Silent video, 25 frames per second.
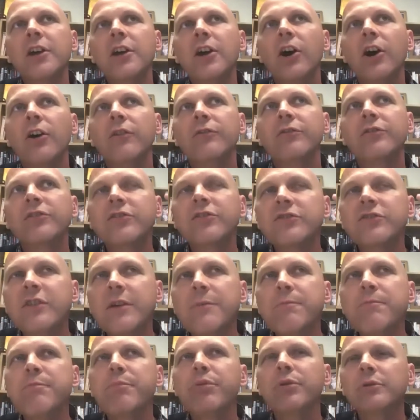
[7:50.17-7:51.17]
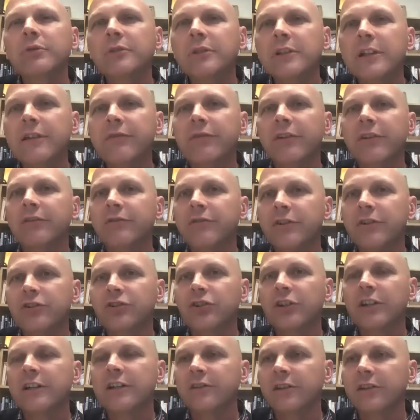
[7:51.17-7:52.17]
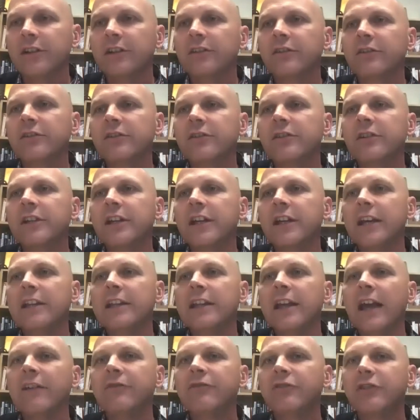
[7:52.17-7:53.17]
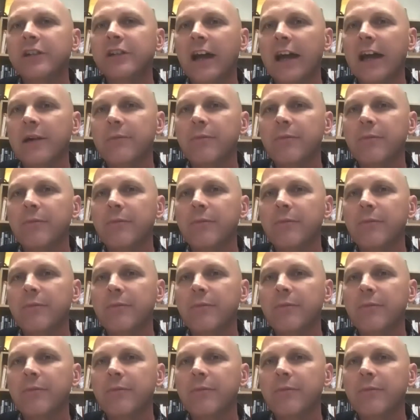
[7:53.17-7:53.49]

of simple living for Jesus in the everyday,